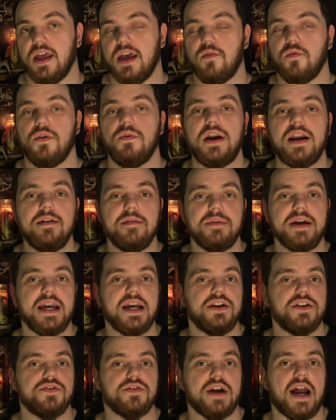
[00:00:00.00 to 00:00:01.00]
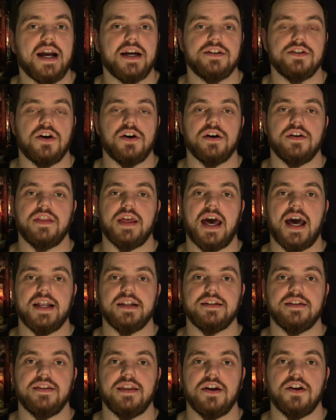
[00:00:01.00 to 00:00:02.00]
And what I mean by indirect are
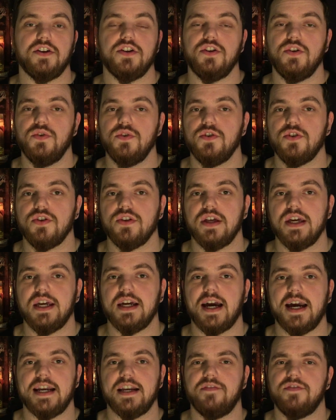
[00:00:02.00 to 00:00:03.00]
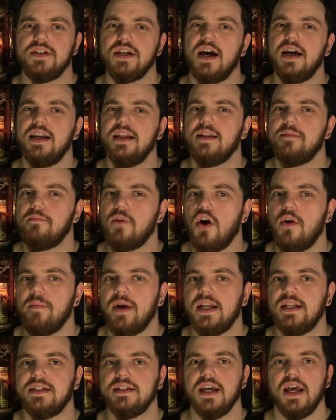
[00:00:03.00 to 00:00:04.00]
that they're usually kind of done in the
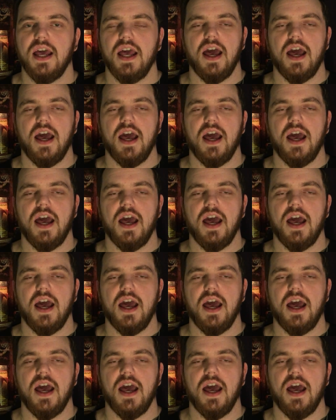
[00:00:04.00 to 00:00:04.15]
moment.